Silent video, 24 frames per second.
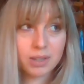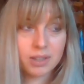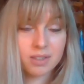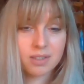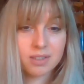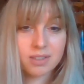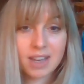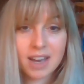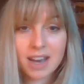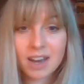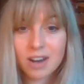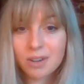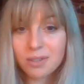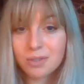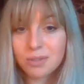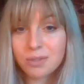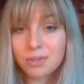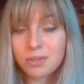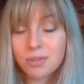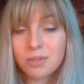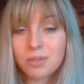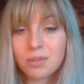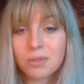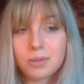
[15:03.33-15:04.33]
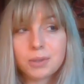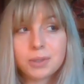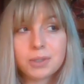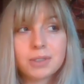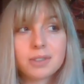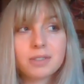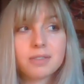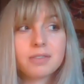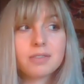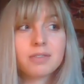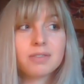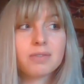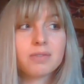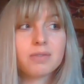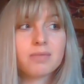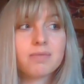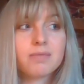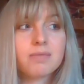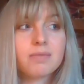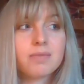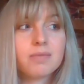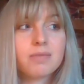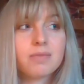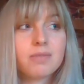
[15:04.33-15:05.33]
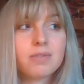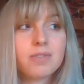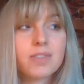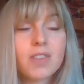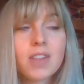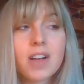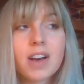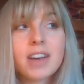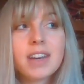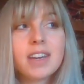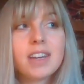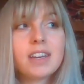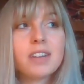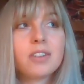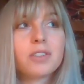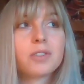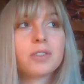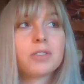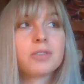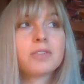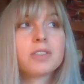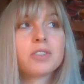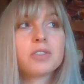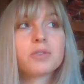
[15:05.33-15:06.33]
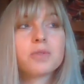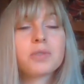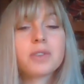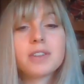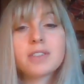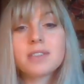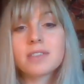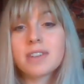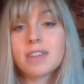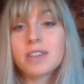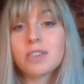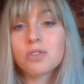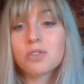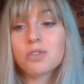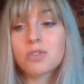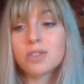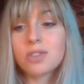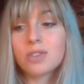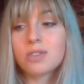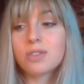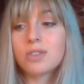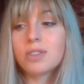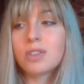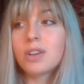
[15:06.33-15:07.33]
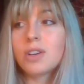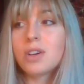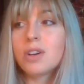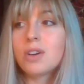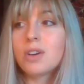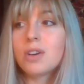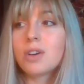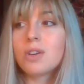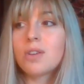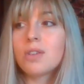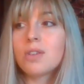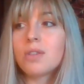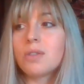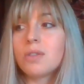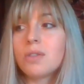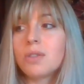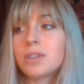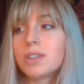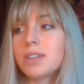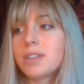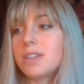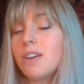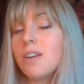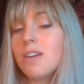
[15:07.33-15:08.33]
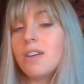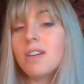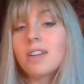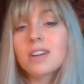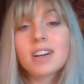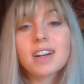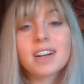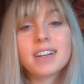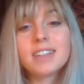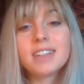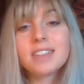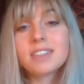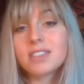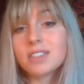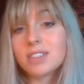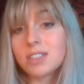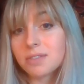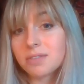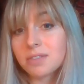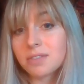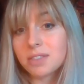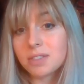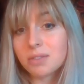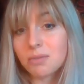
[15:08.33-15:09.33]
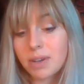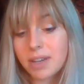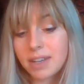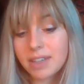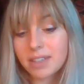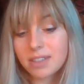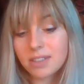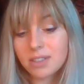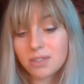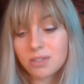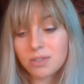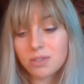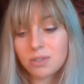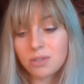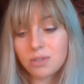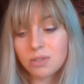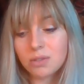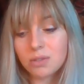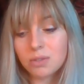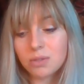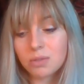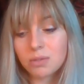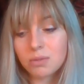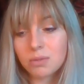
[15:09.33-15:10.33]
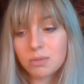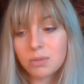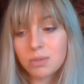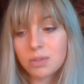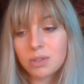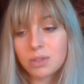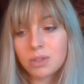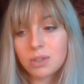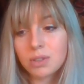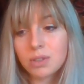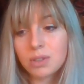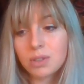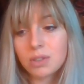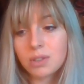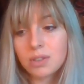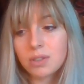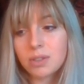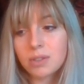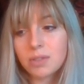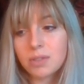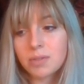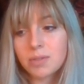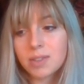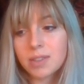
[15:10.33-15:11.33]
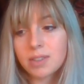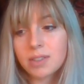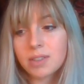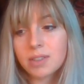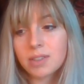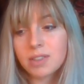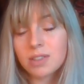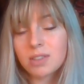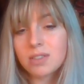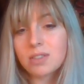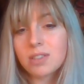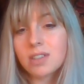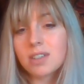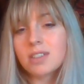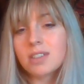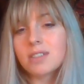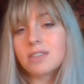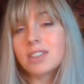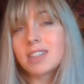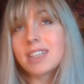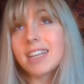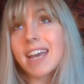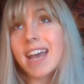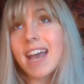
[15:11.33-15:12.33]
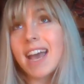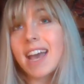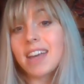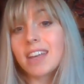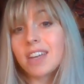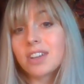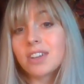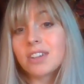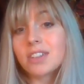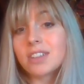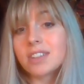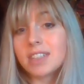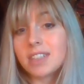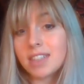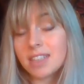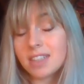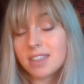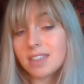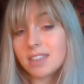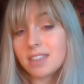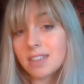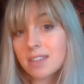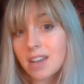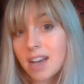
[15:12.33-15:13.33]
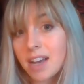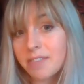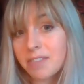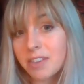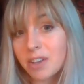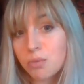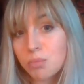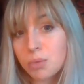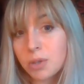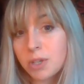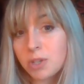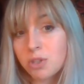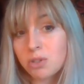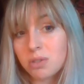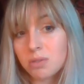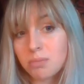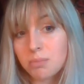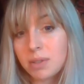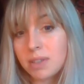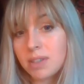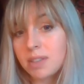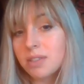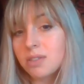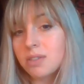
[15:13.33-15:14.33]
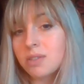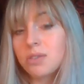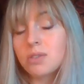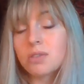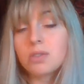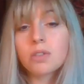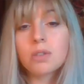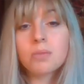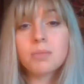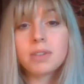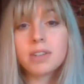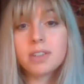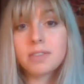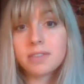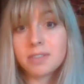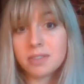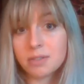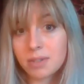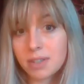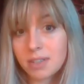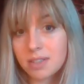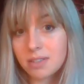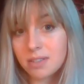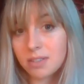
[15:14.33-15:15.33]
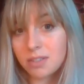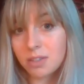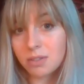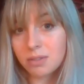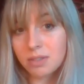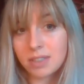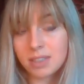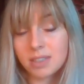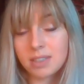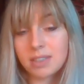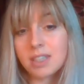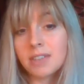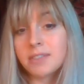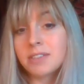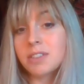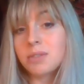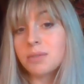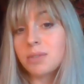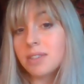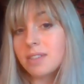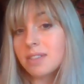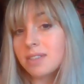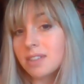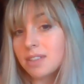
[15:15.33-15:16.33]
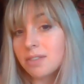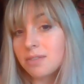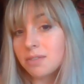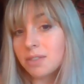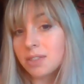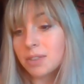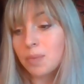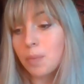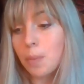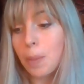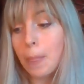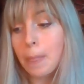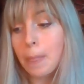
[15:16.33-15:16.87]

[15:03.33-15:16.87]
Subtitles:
sound or light or visualization, or all kinds of different ways to start really anchoring in this high vibration, because there's so many different ways to do it and everyone's different.